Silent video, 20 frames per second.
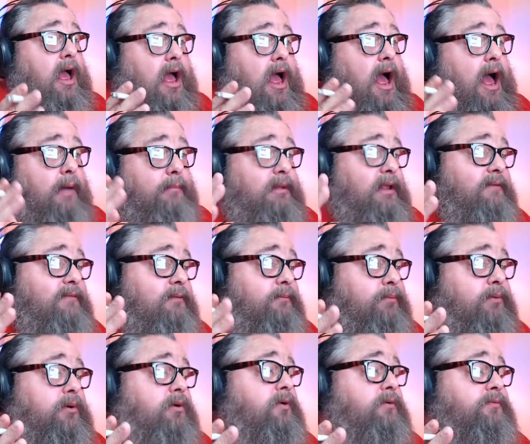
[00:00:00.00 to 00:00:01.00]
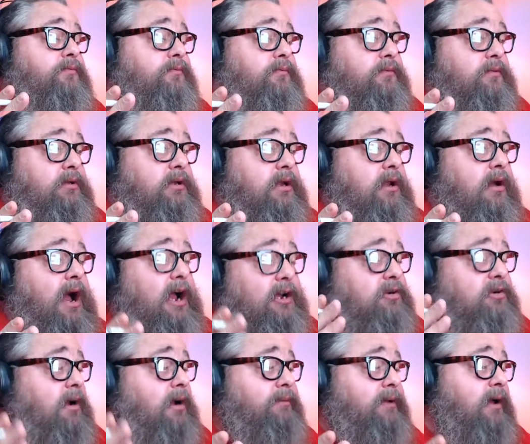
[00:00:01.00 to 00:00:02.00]
I'm living proof. I
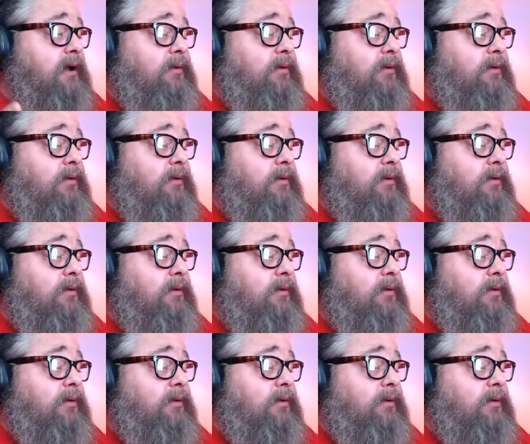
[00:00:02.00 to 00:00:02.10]
dropped out